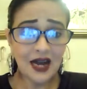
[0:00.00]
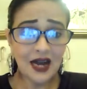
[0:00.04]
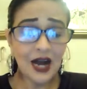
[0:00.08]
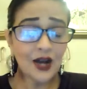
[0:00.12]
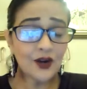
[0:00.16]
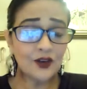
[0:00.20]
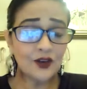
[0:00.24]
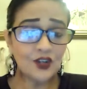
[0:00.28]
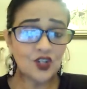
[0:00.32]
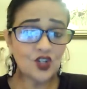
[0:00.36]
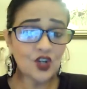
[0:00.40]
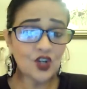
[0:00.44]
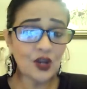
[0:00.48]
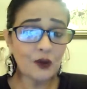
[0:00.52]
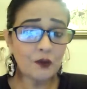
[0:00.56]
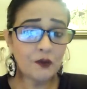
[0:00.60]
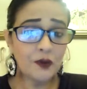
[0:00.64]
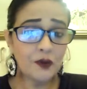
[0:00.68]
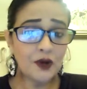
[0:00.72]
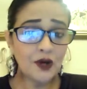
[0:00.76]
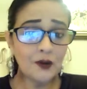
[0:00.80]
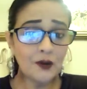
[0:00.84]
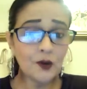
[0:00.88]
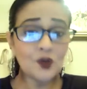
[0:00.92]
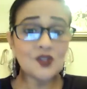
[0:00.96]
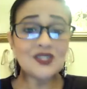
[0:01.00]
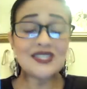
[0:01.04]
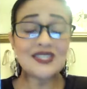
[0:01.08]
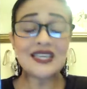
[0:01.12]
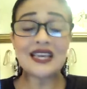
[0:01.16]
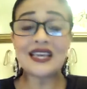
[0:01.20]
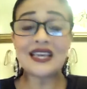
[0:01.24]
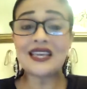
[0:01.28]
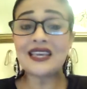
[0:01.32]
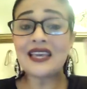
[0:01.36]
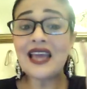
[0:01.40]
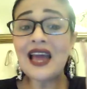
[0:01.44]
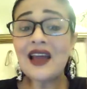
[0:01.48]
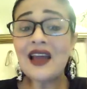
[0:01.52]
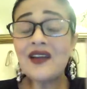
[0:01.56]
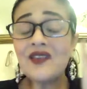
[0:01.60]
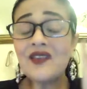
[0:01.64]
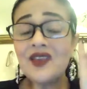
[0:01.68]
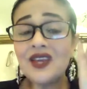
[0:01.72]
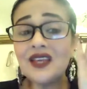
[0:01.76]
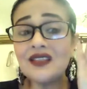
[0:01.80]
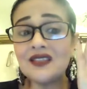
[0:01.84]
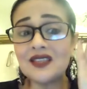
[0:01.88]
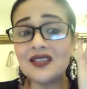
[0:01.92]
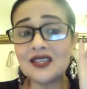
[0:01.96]
out of shape because they're
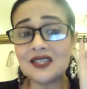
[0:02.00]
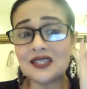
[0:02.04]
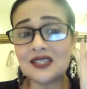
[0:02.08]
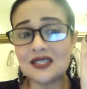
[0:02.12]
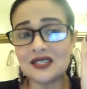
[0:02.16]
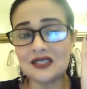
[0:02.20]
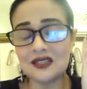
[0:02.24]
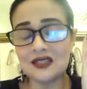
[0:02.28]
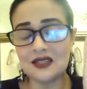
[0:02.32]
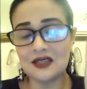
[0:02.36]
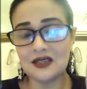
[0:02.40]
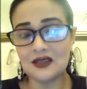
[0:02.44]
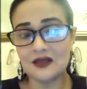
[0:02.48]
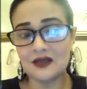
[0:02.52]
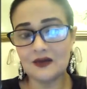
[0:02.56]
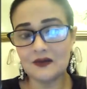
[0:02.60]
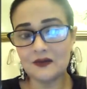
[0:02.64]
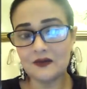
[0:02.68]
carrying this.